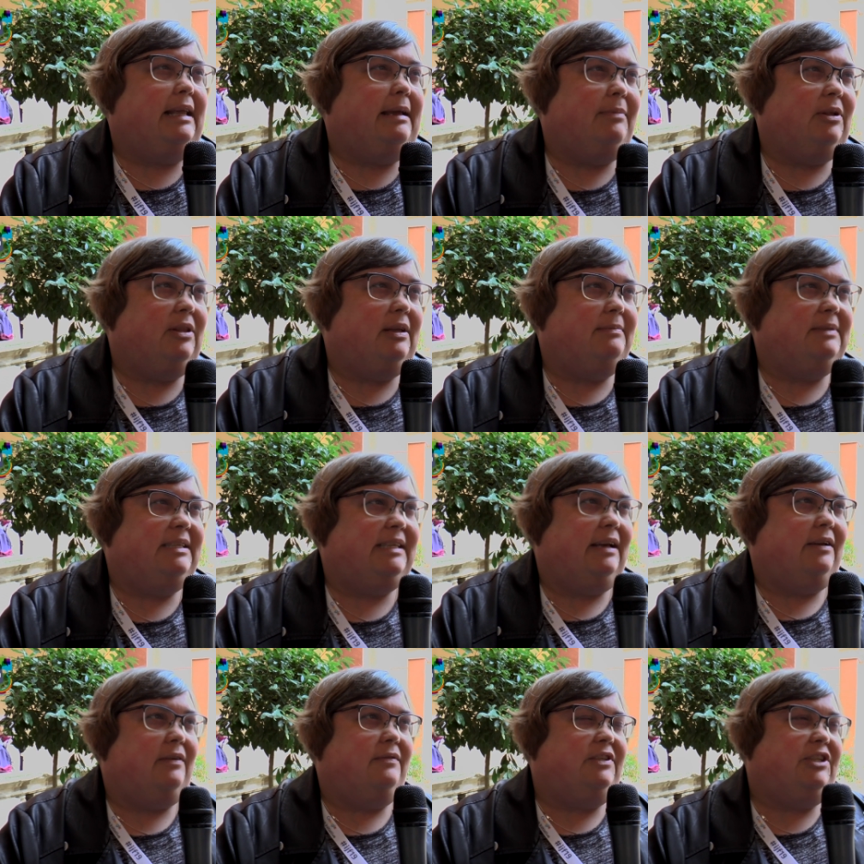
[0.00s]
label
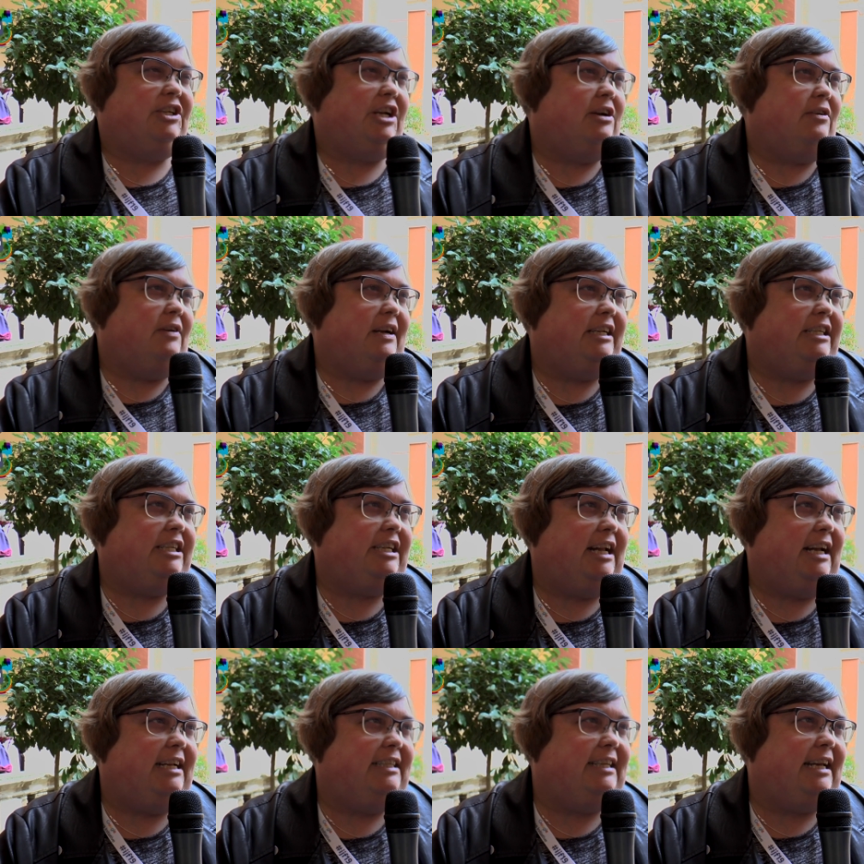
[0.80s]
themselves
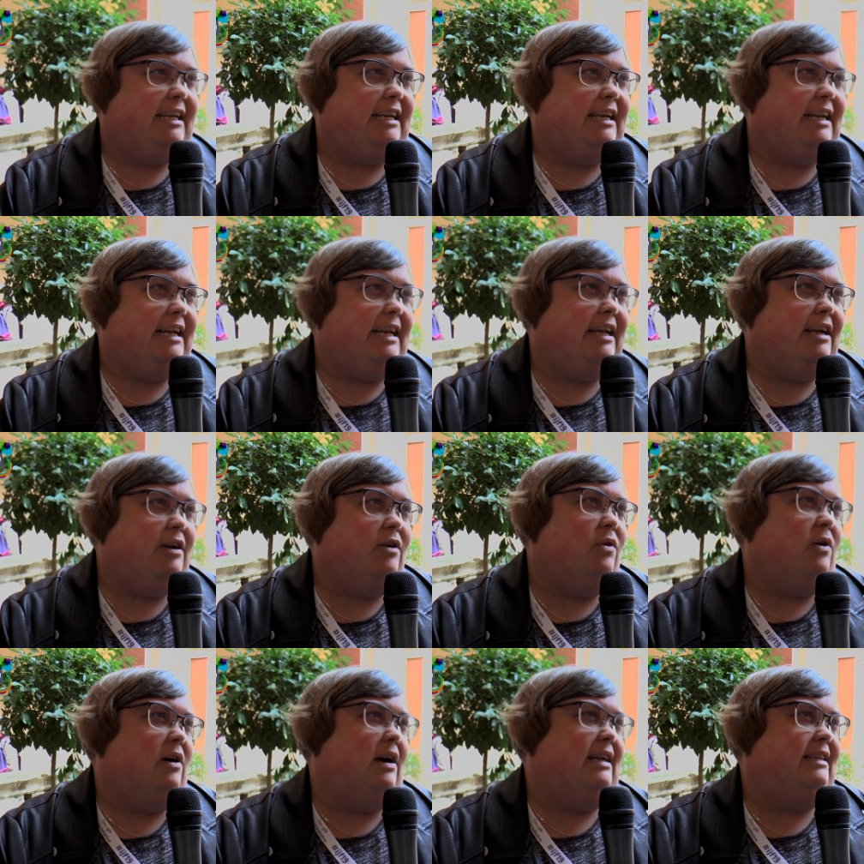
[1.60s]
Generation Identity
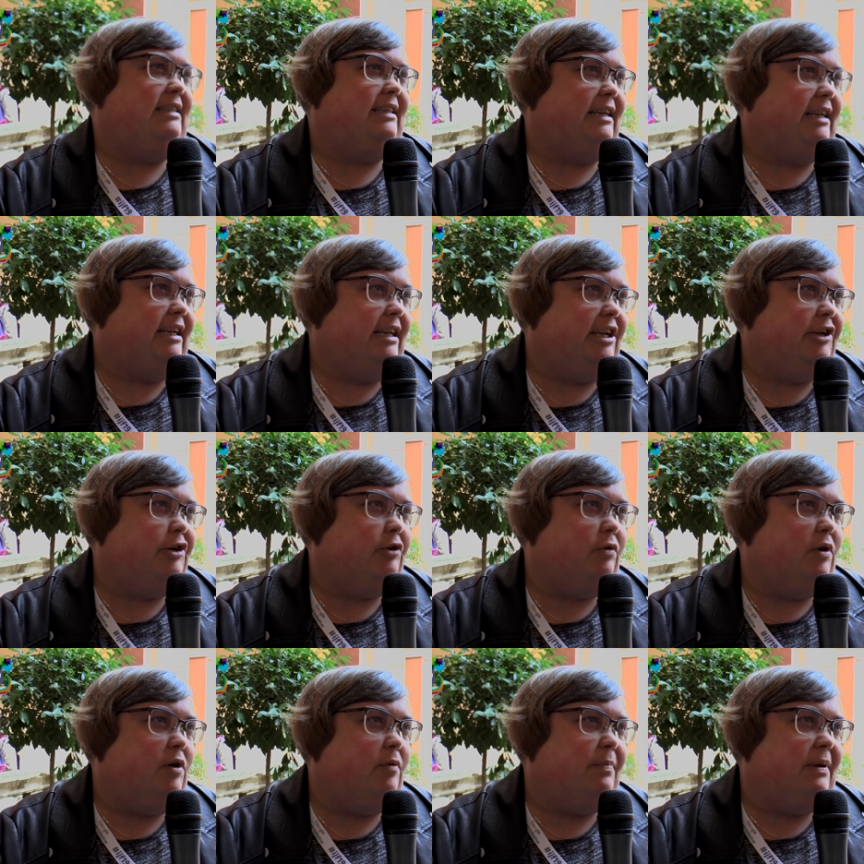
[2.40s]
or Identity
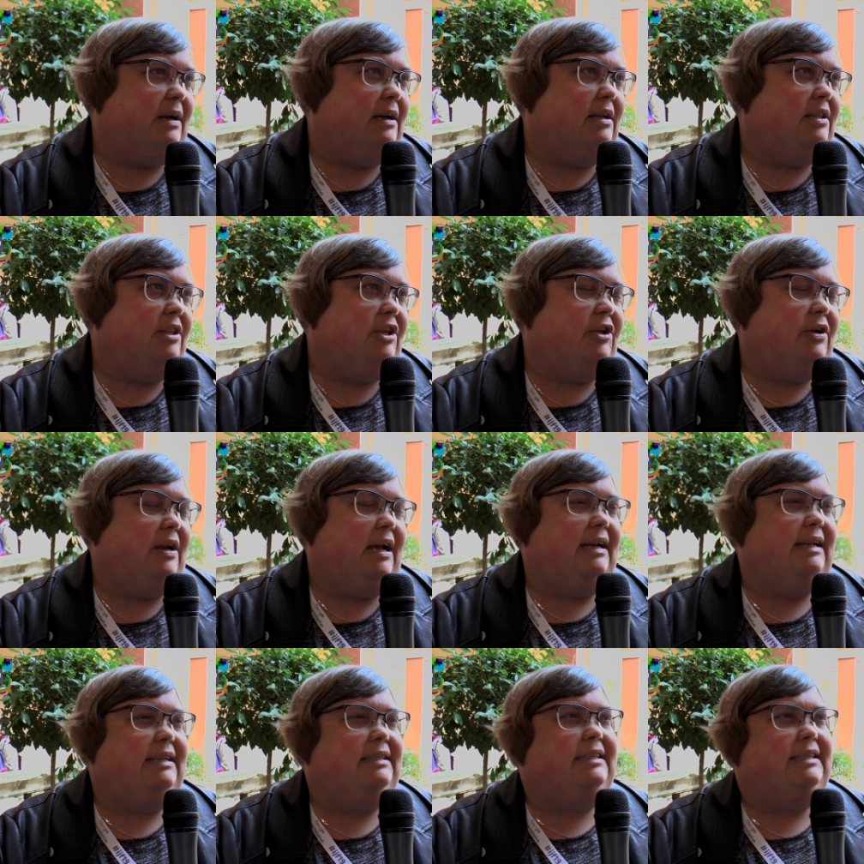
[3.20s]
Europa in the
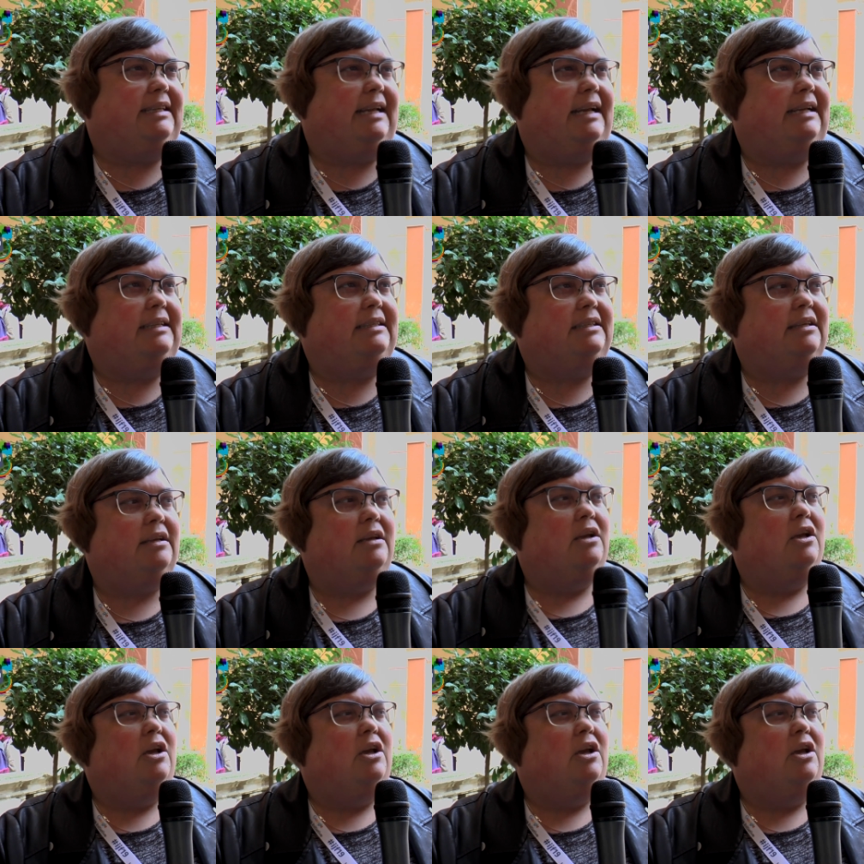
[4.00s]
United States.